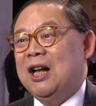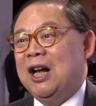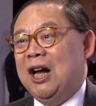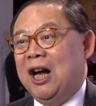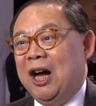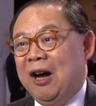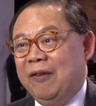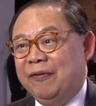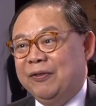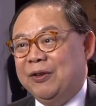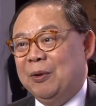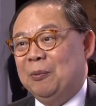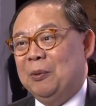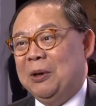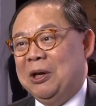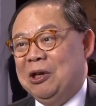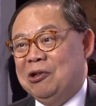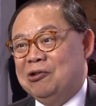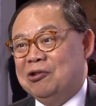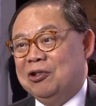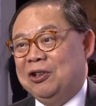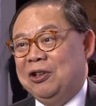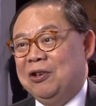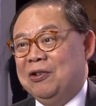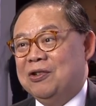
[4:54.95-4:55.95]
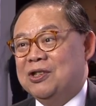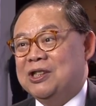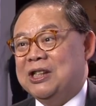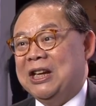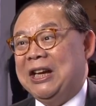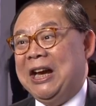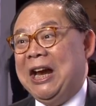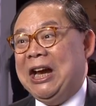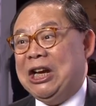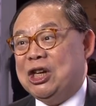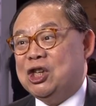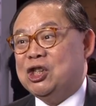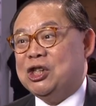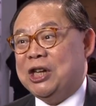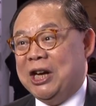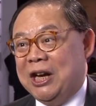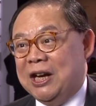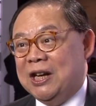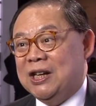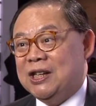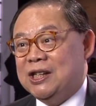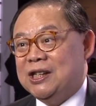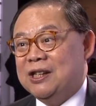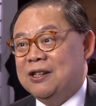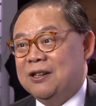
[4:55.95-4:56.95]
after we introduced the X
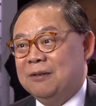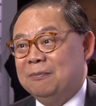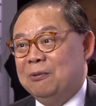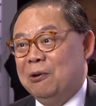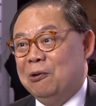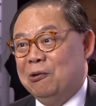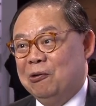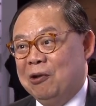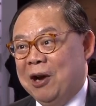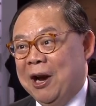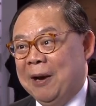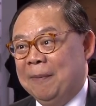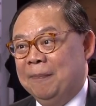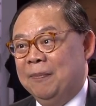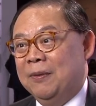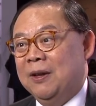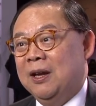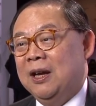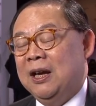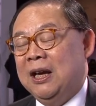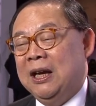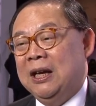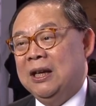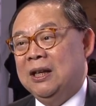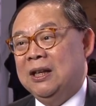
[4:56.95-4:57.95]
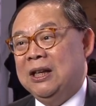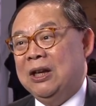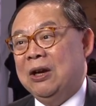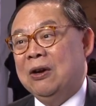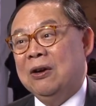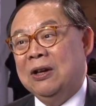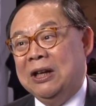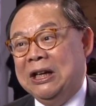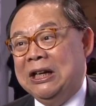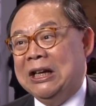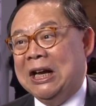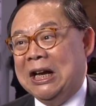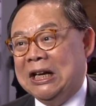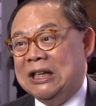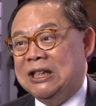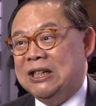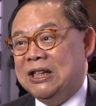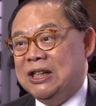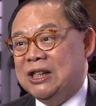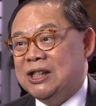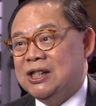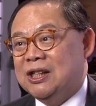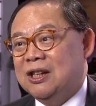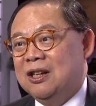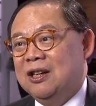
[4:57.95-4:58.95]
shares program in the early
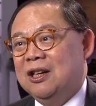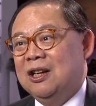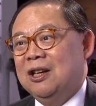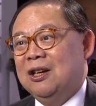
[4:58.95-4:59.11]
90s.